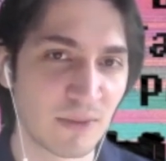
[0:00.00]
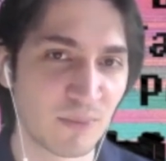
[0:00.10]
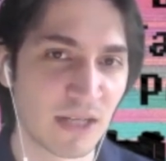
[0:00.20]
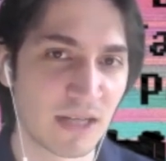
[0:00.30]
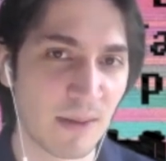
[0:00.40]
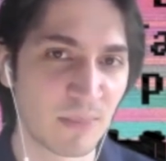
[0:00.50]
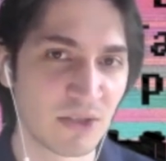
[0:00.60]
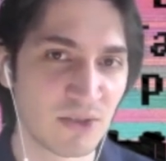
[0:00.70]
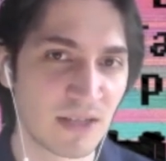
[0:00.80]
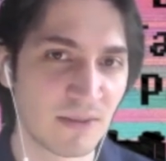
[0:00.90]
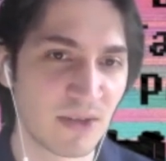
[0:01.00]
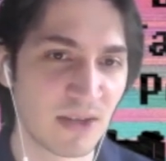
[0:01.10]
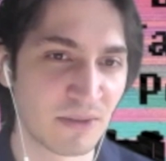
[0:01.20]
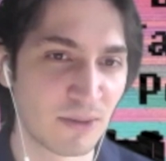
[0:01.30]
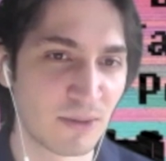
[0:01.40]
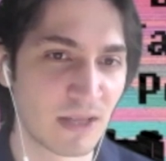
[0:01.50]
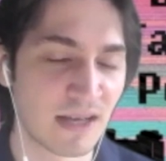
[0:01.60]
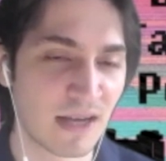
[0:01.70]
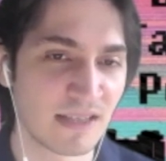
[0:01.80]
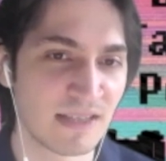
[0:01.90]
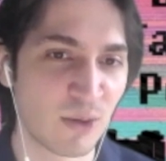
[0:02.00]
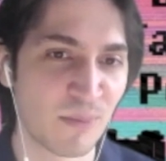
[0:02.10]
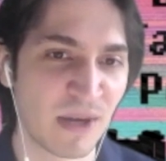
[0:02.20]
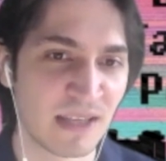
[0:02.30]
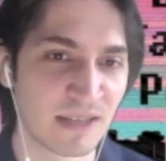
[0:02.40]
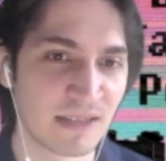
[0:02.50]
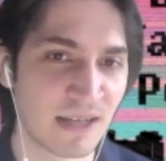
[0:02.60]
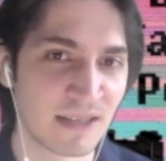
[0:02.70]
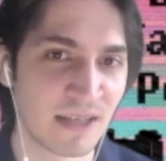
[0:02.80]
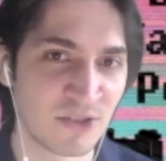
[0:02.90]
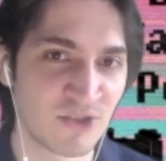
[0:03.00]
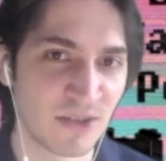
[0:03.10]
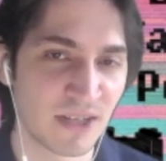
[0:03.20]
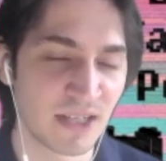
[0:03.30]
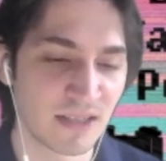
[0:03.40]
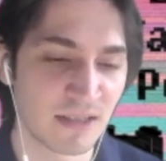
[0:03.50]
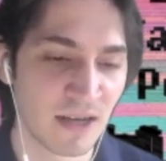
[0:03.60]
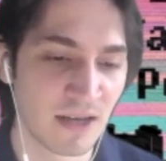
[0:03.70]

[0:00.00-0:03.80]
and what happened to them and all that ICO mania that they generated.